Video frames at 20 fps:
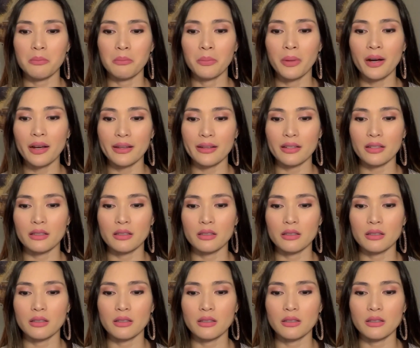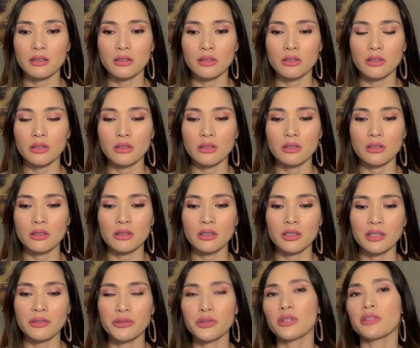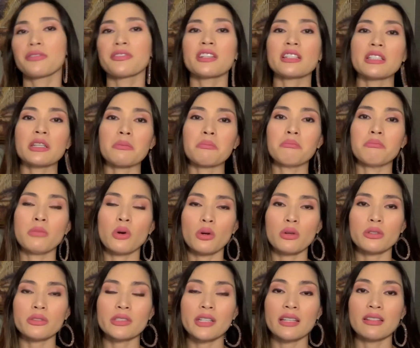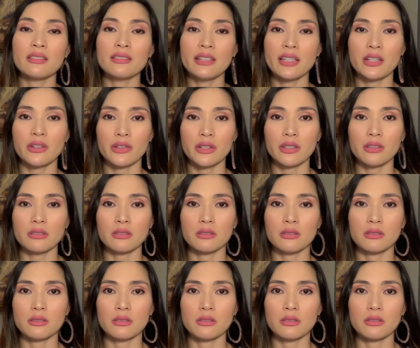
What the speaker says: But if you're feeling bold and daring,